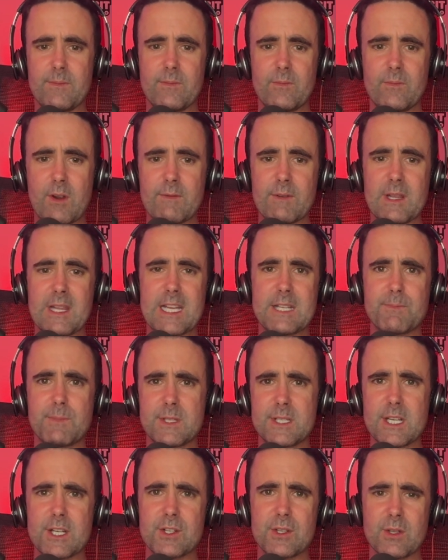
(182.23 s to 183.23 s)
having less
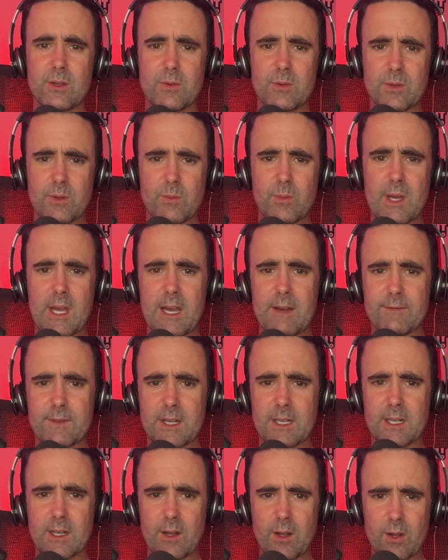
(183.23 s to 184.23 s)
possession than we have
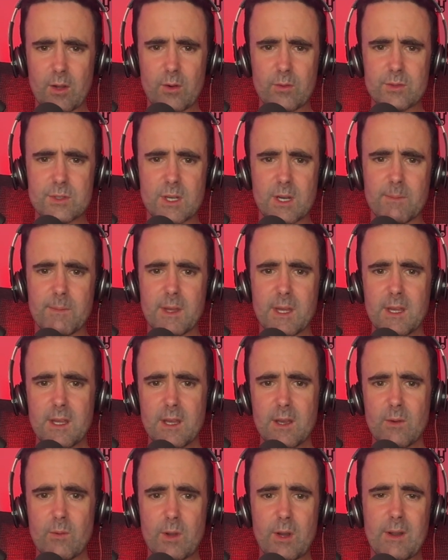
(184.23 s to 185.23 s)
done in a long time.
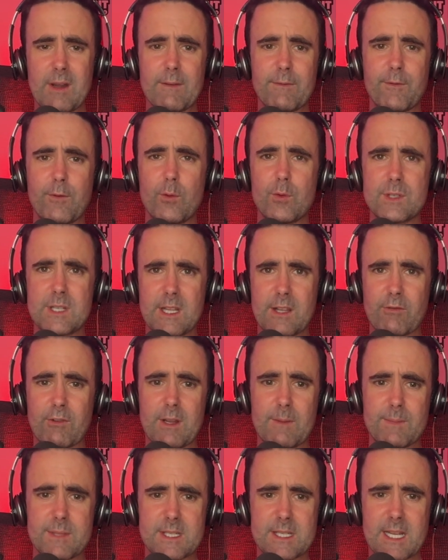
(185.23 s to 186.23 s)
We only have
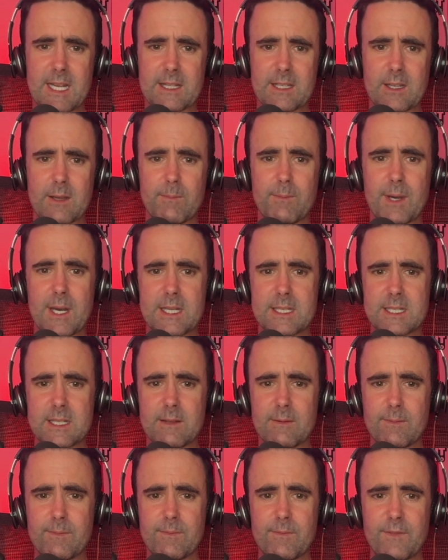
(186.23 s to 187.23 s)
43% compared to
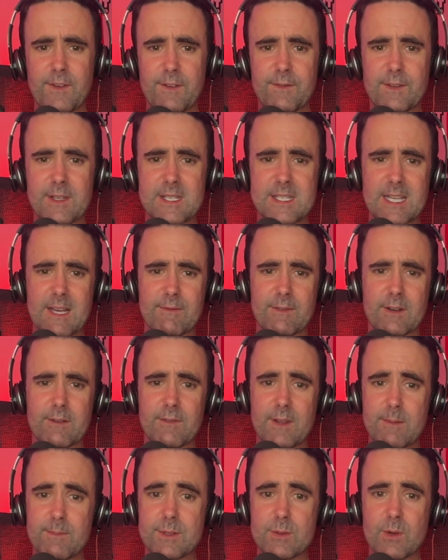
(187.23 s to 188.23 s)
the 57% of
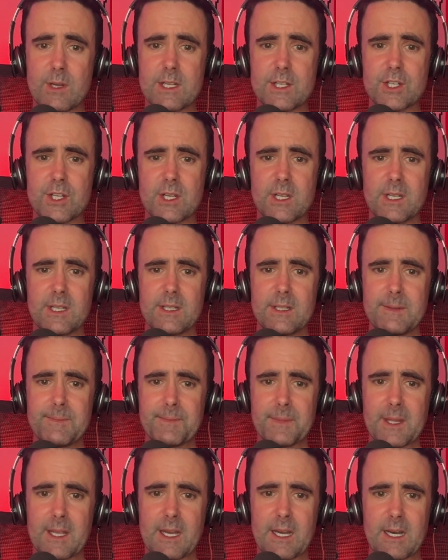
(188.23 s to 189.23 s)
Ipswich.
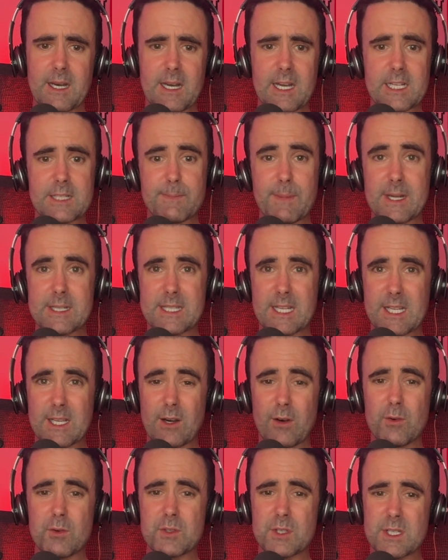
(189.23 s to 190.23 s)
Expected
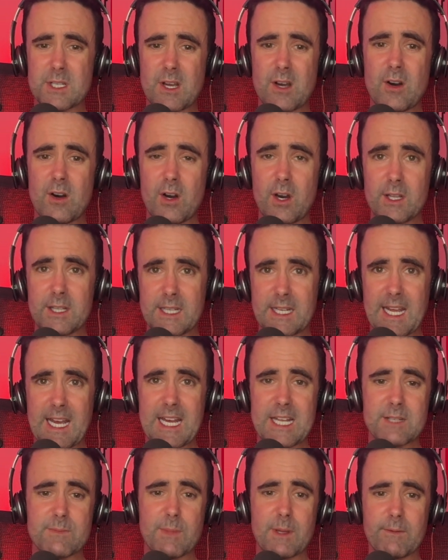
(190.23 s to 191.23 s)
goals is higher than it
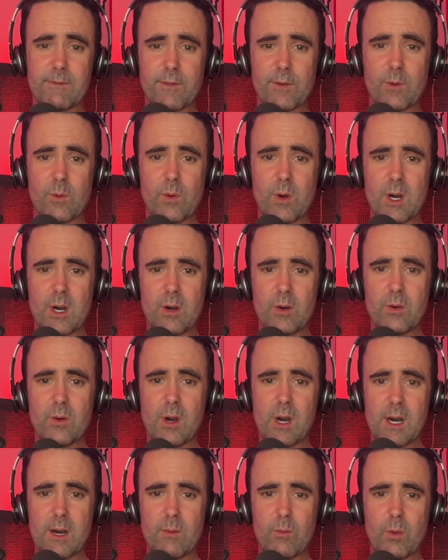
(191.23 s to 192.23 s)
has been for a while.
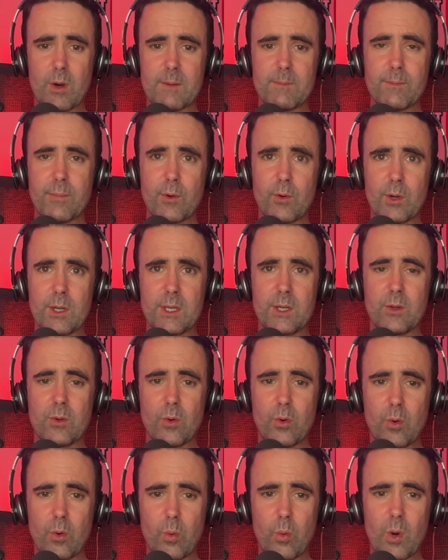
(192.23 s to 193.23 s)

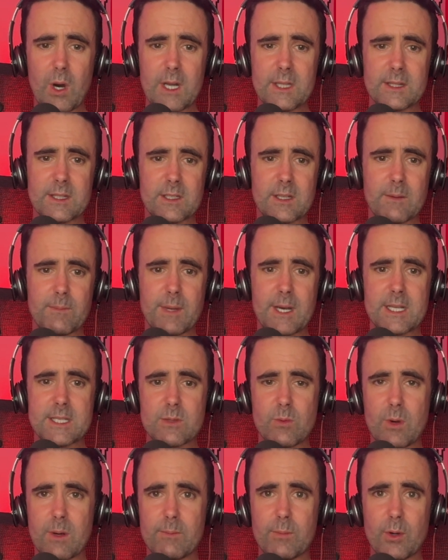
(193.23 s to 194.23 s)
1.01 compared to
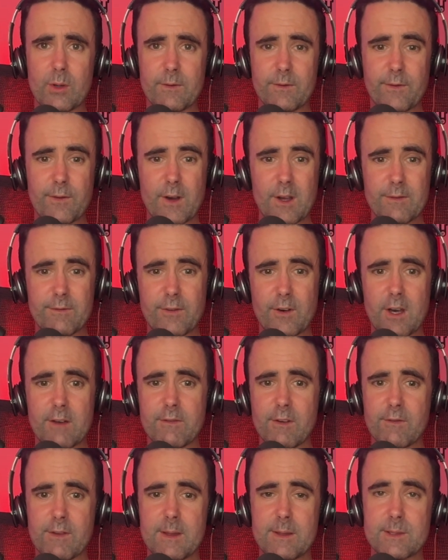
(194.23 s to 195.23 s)
1.55
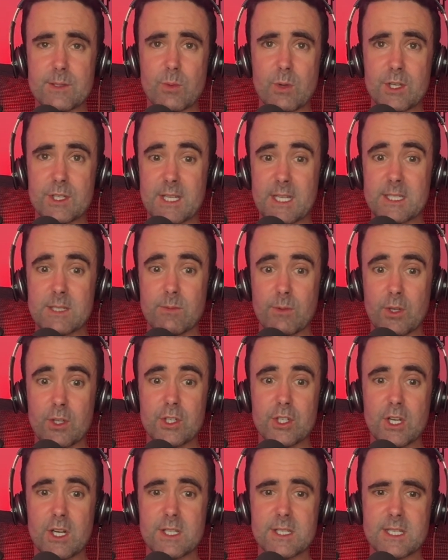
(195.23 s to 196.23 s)
of Ipswich. That's some good
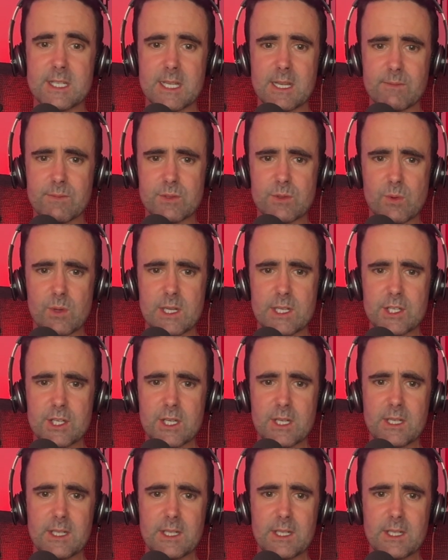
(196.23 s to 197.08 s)
chances at Ipswich.